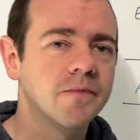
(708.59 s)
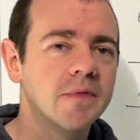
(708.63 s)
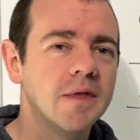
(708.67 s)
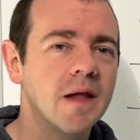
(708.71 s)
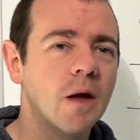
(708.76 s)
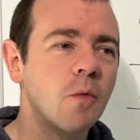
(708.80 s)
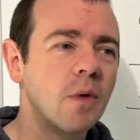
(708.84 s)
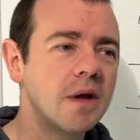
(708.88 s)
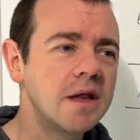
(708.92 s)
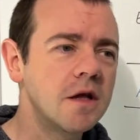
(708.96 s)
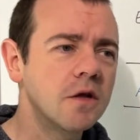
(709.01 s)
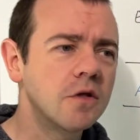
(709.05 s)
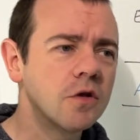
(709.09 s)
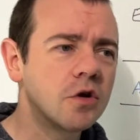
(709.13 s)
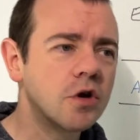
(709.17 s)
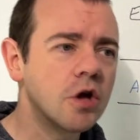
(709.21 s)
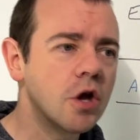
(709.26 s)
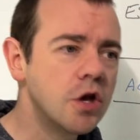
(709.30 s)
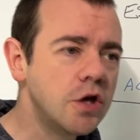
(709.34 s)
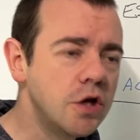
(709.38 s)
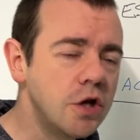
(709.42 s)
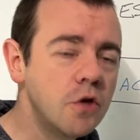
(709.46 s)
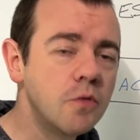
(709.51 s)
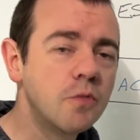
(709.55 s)
Now, when you look at
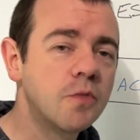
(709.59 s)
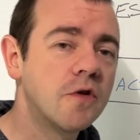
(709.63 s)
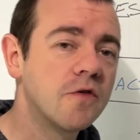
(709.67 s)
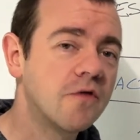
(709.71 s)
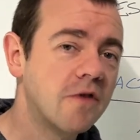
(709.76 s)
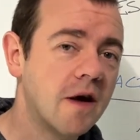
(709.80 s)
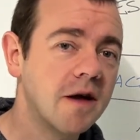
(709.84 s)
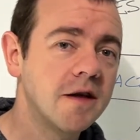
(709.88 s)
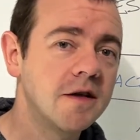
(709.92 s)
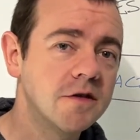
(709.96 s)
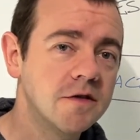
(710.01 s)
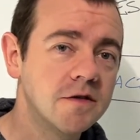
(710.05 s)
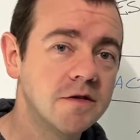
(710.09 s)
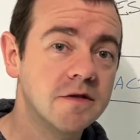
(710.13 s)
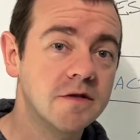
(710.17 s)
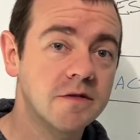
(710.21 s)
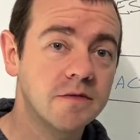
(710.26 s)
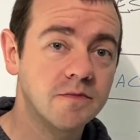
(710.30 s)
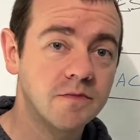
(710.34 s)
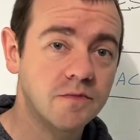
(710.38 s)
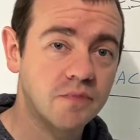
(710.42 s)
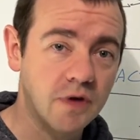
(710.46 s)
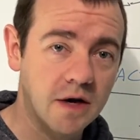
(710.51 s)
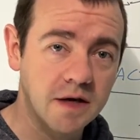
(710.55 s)
a new provider's
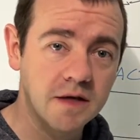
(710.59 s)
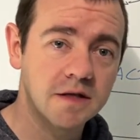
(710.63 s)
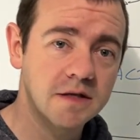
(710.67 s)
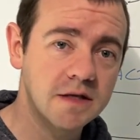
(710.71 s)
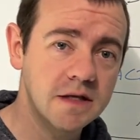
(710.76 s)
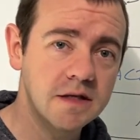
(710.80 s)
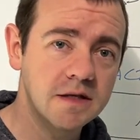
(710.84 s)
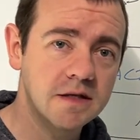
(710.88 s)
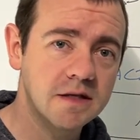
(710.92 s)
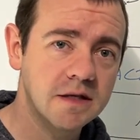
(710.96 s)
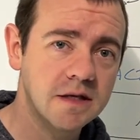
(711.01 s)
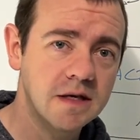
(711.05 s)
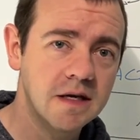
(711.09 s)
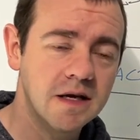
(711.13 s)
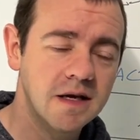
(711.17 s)
prices,